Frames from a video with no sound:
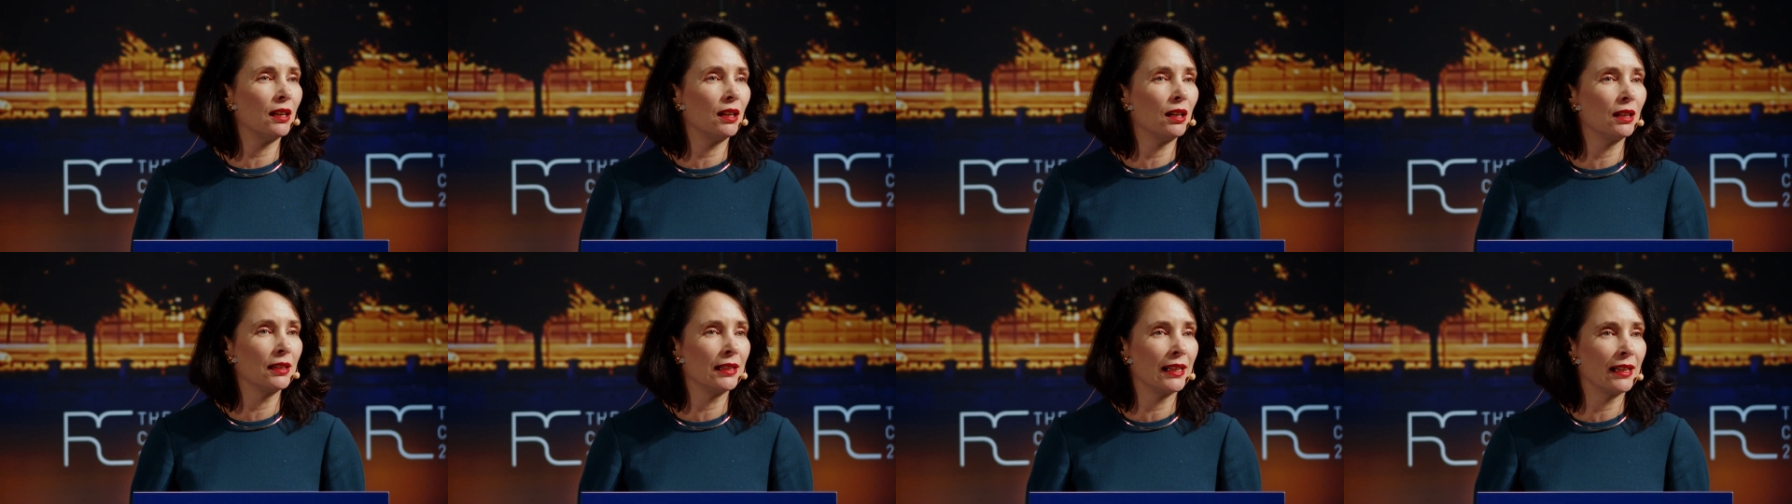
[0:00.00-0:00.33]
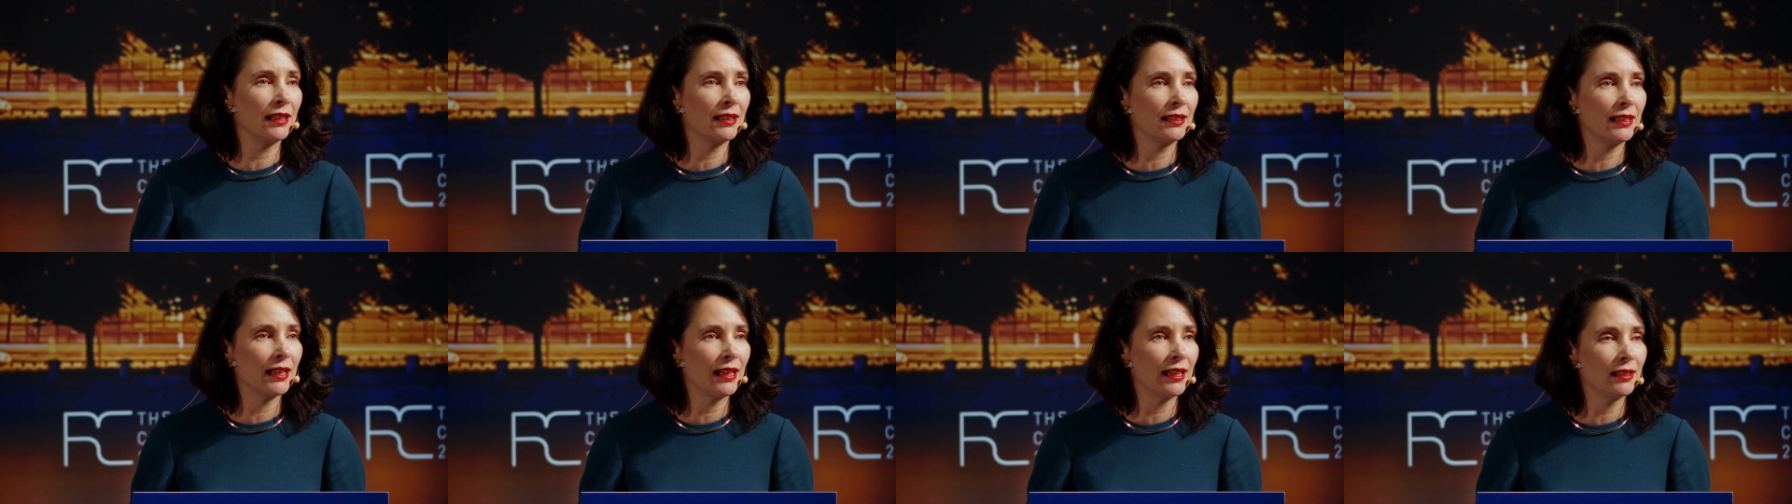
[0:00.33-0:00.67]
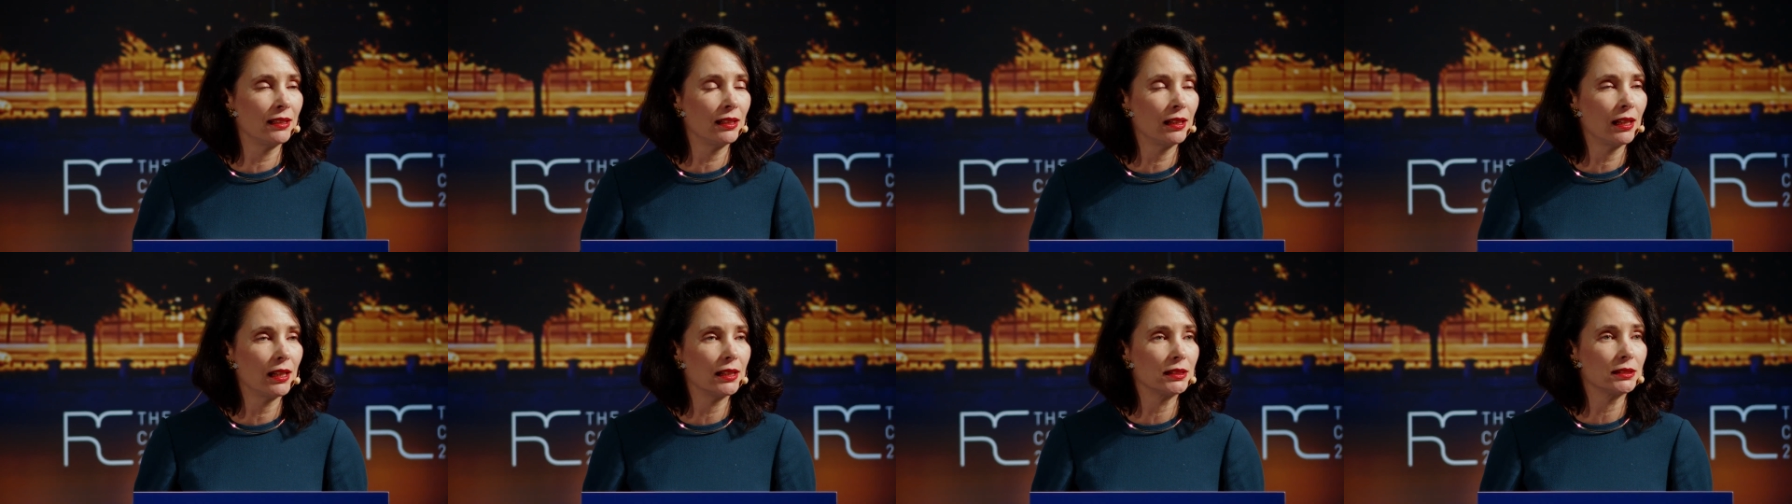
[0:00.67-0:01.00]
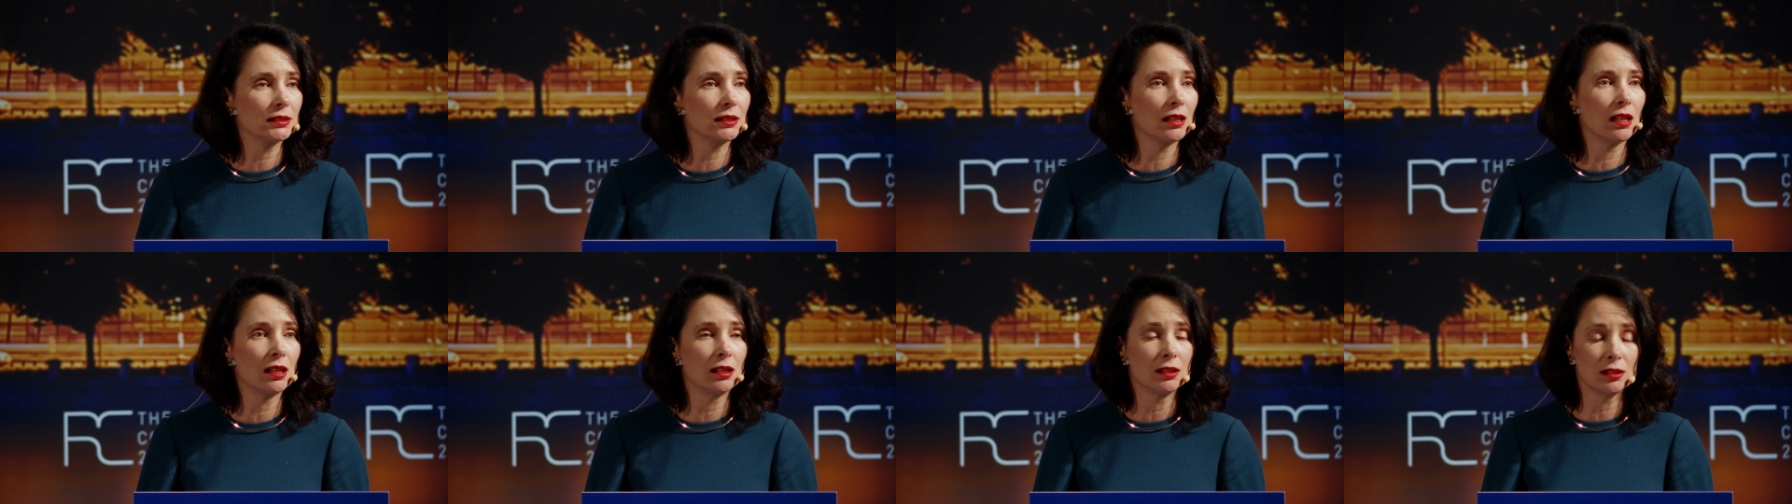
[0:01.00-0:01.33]
ag again has
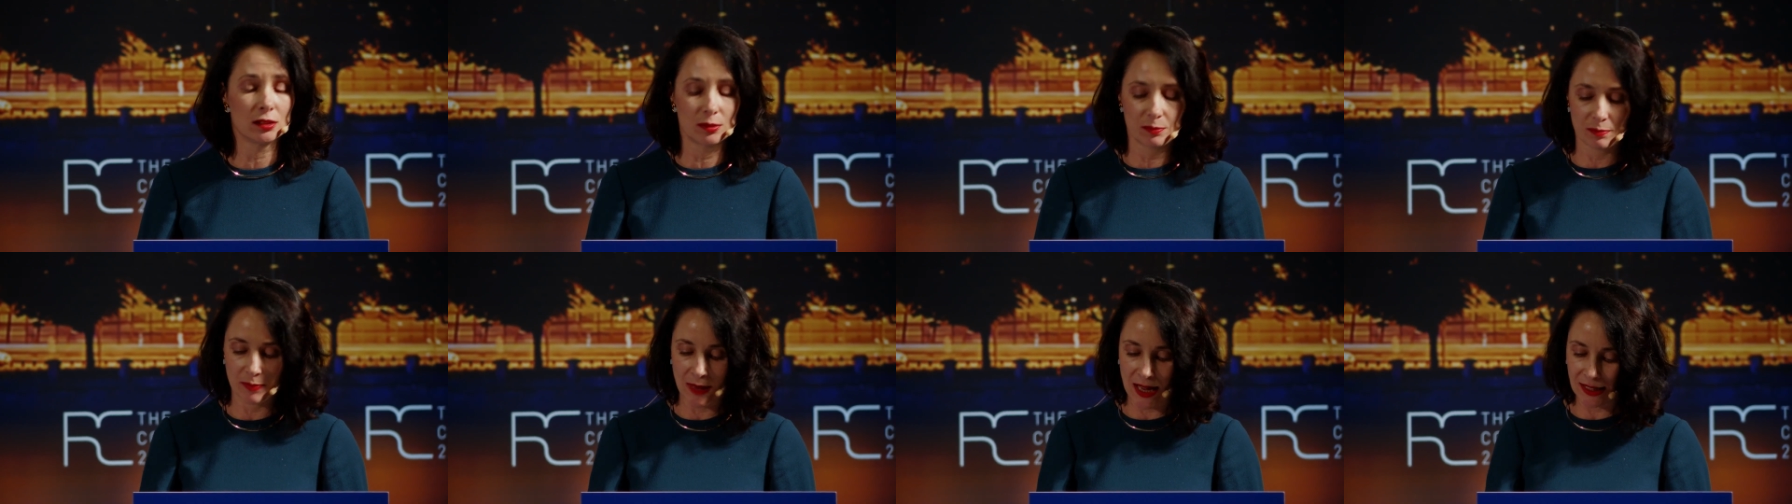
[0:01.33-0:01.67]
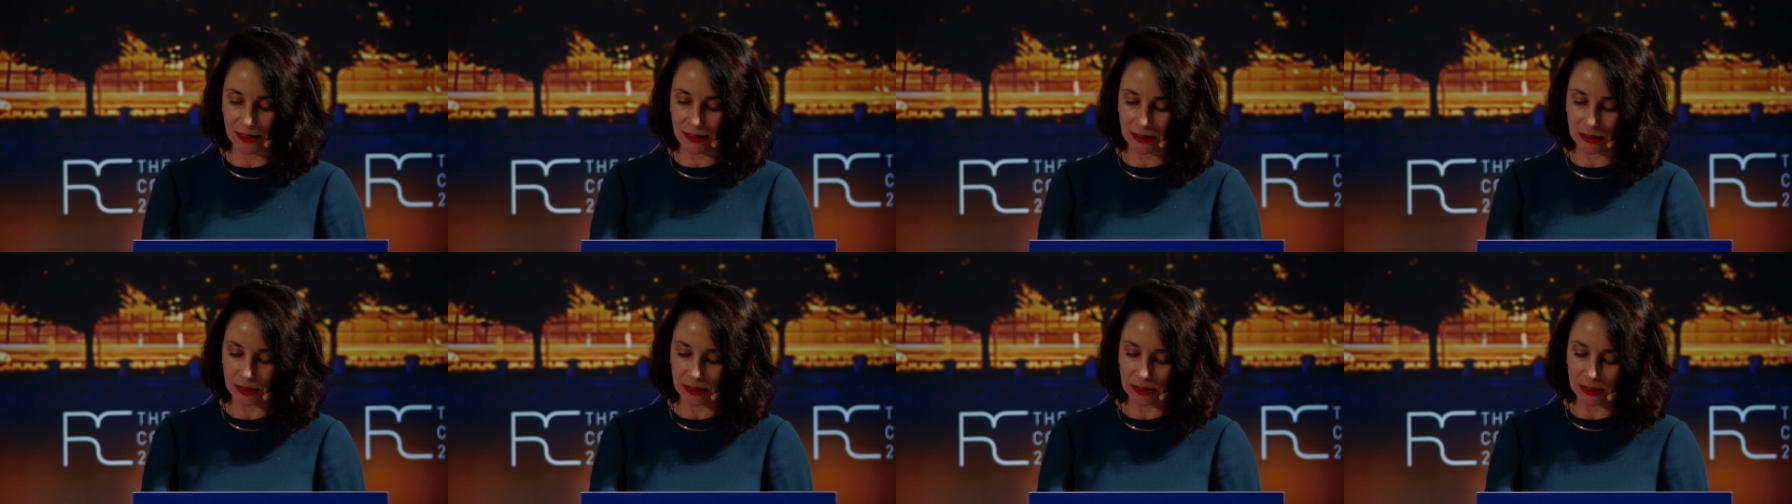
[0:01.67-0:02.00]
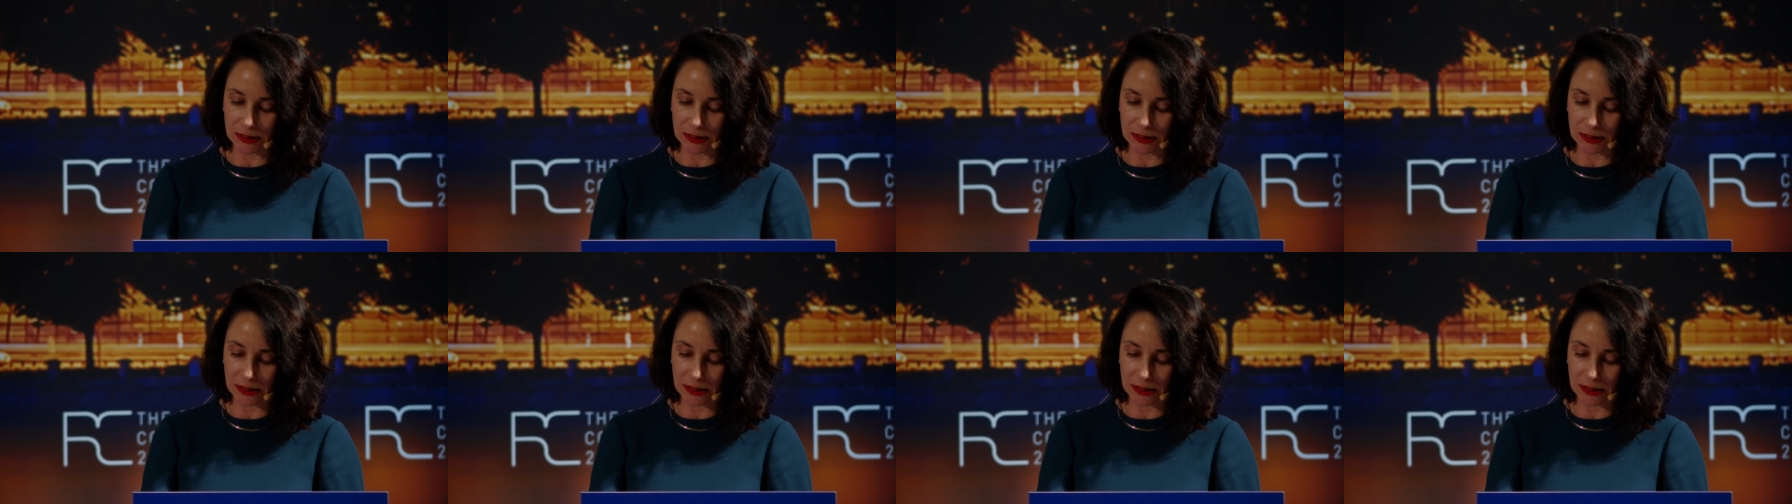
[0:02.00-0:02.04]
gone mad,